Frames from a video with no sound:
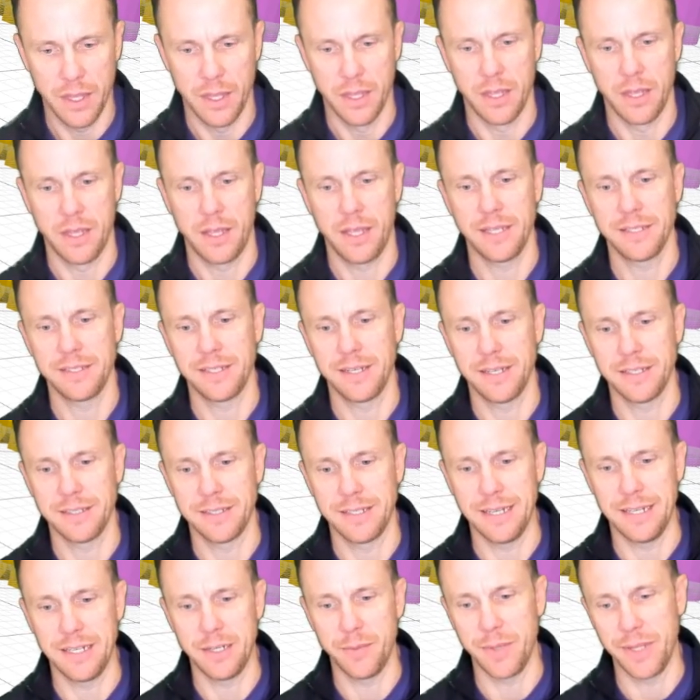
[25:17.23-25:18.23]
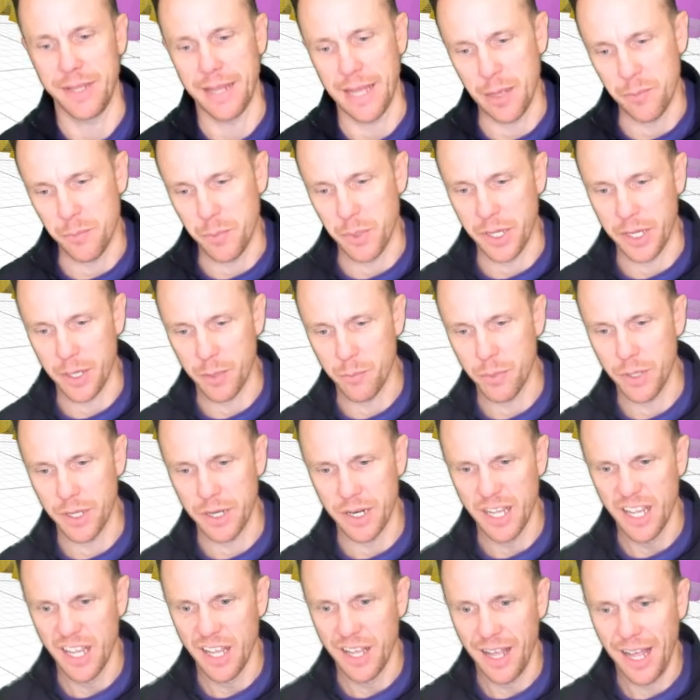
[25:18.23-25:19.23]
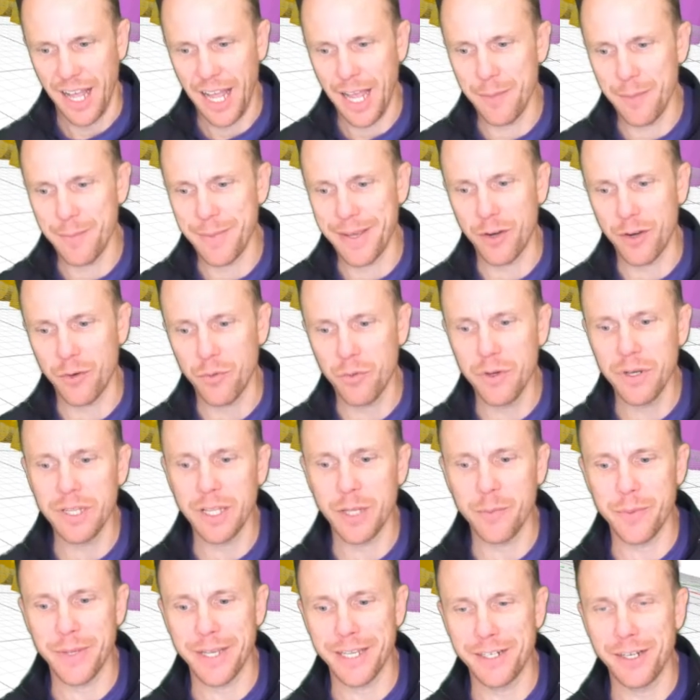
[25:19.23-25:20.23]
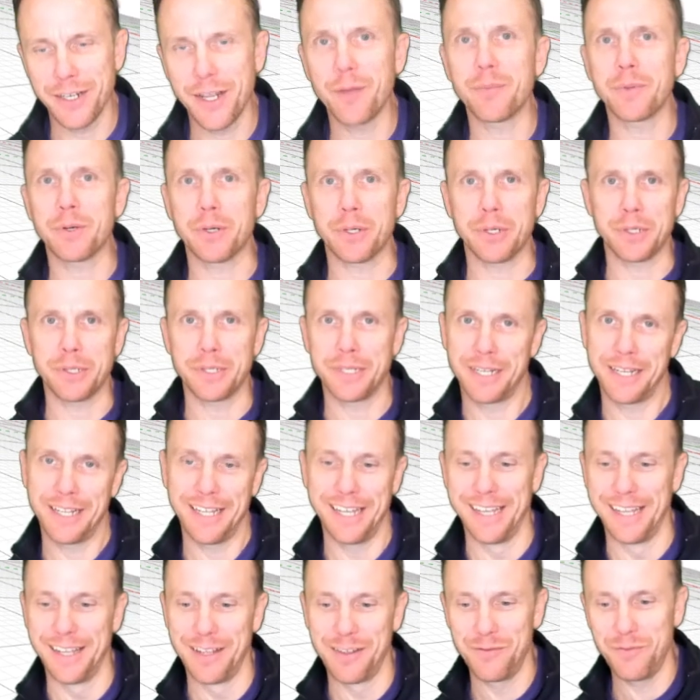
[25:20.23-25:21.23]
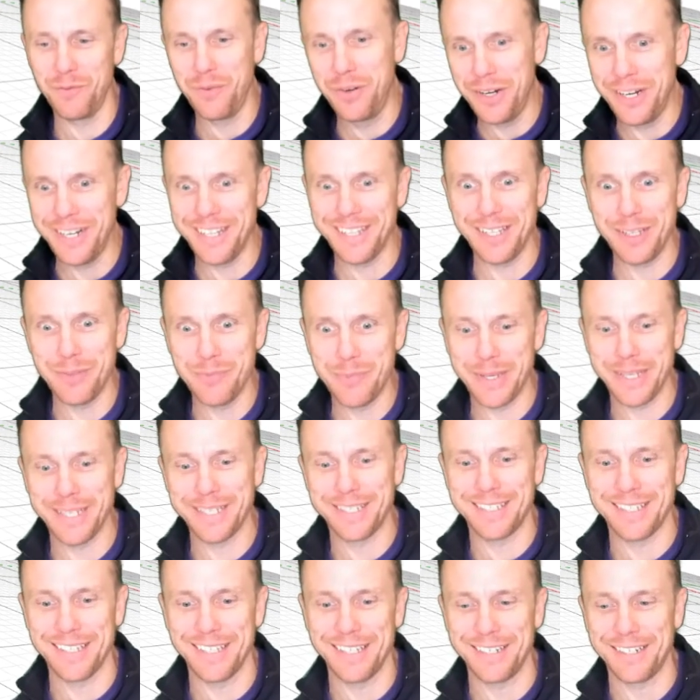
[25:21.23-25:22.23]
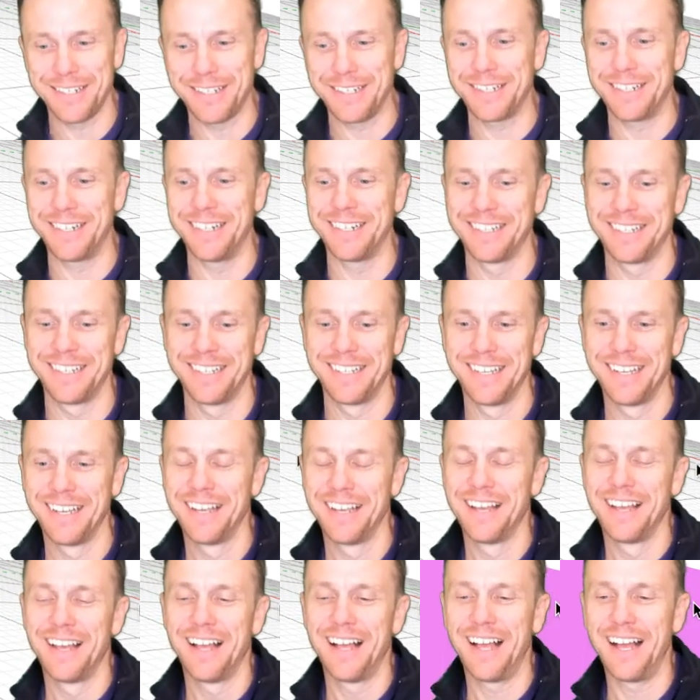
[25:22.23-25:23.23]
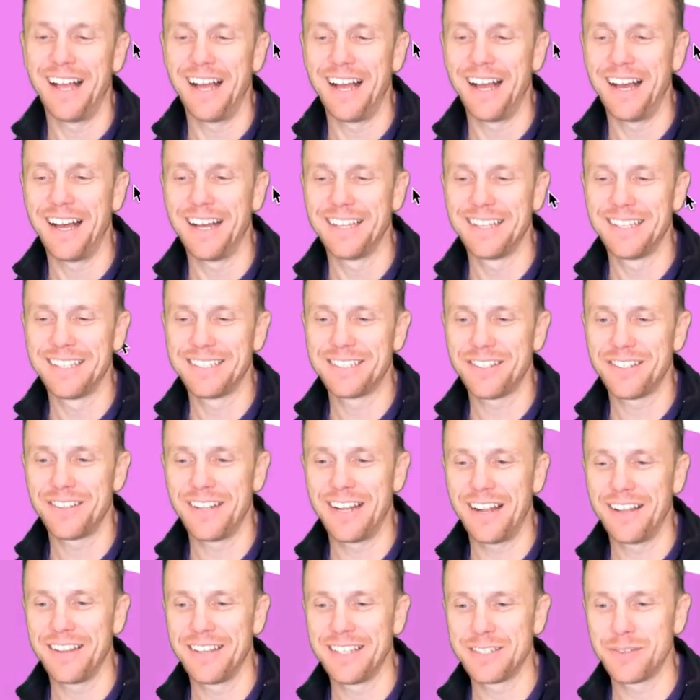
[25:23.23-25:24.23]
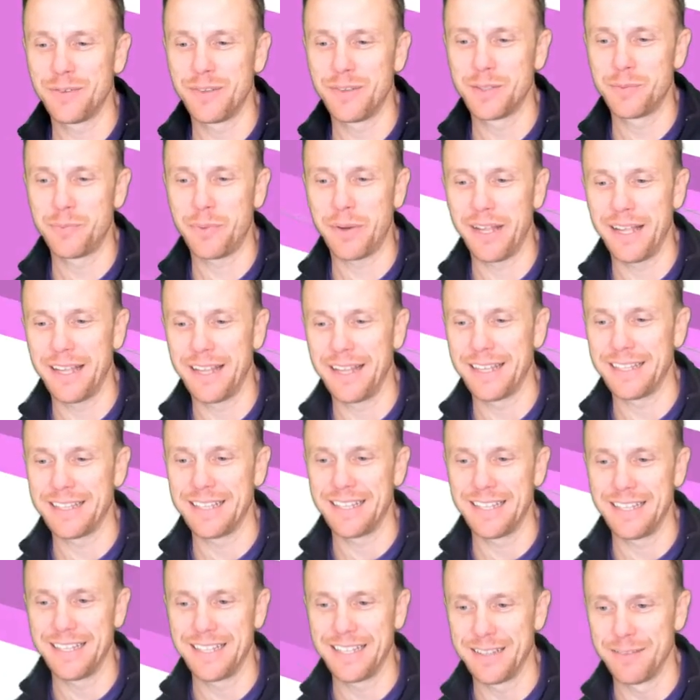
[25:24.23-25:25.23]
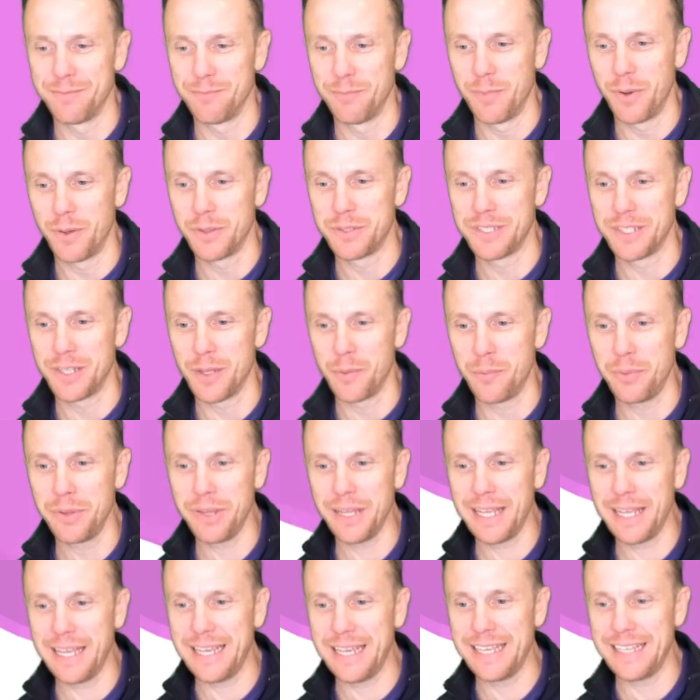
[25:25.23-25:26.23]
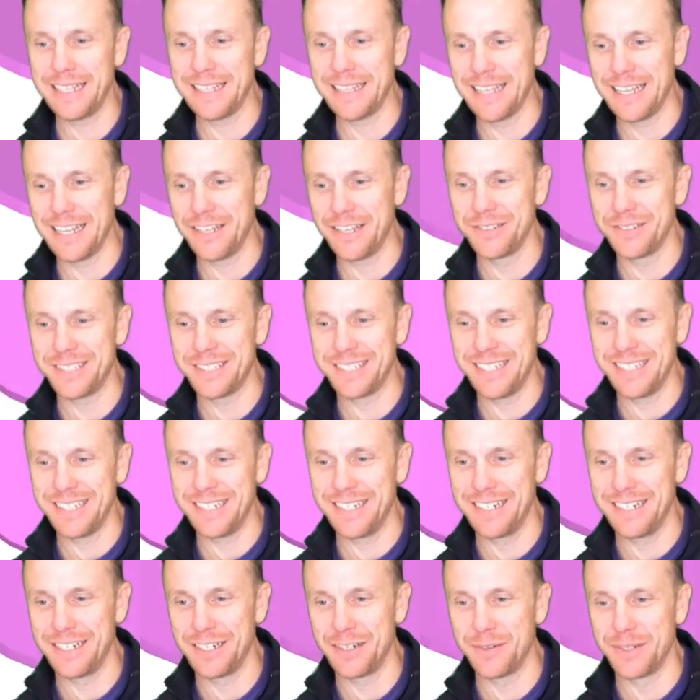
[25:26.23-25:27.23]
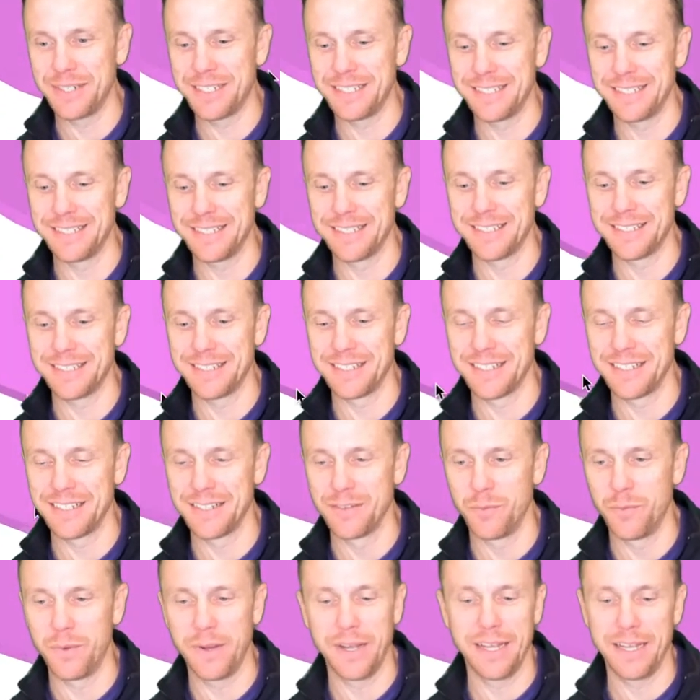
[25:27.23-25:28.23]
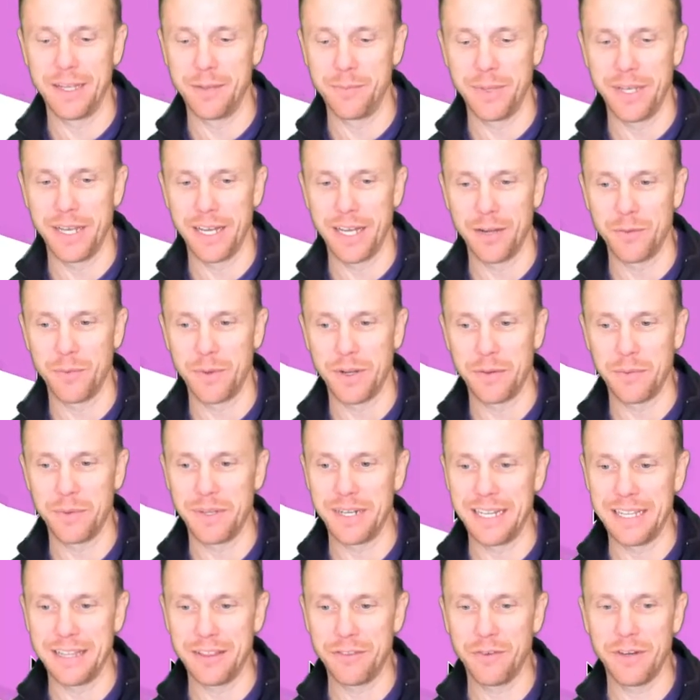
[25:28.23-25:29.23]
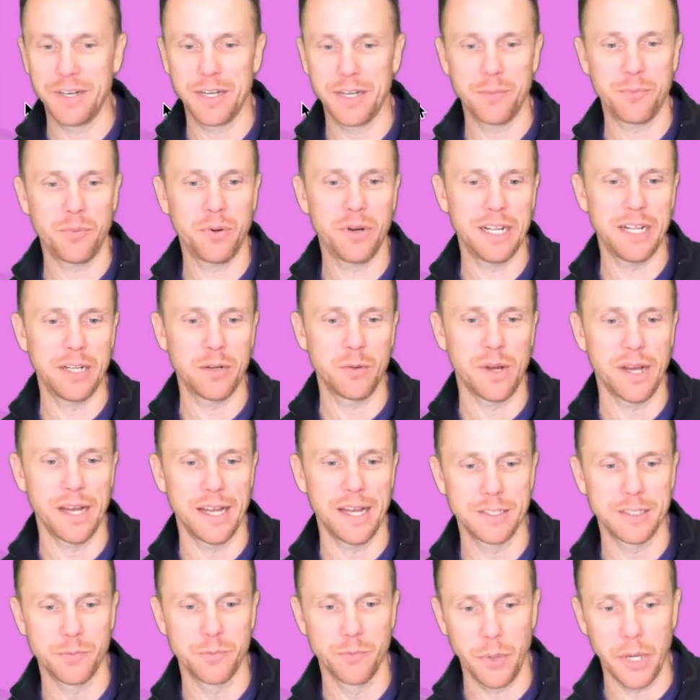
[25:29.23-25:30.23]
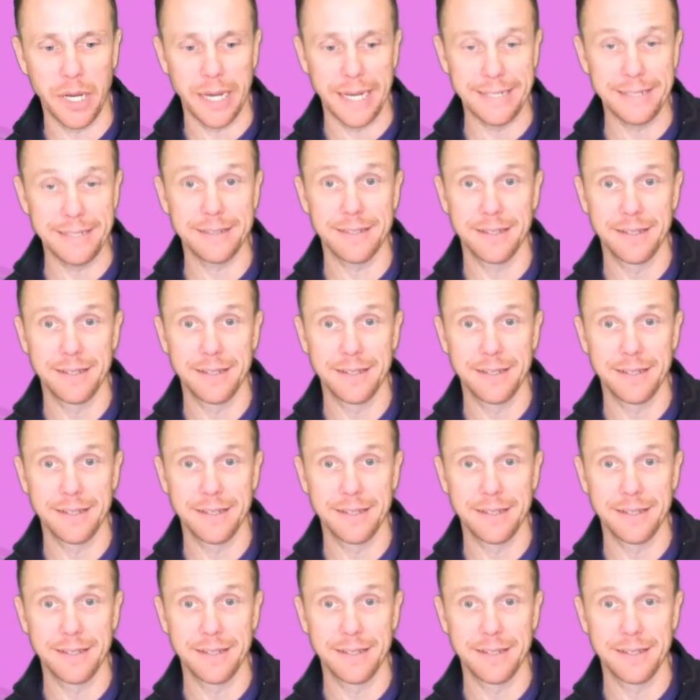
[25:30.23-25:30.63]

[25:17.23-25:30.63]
Guess it doesn't need to be that big, but I made a really big number, really big cylinder. So now this one's probably like the most of the plane that you see here, which is way beyond what we need 3D printing wise, but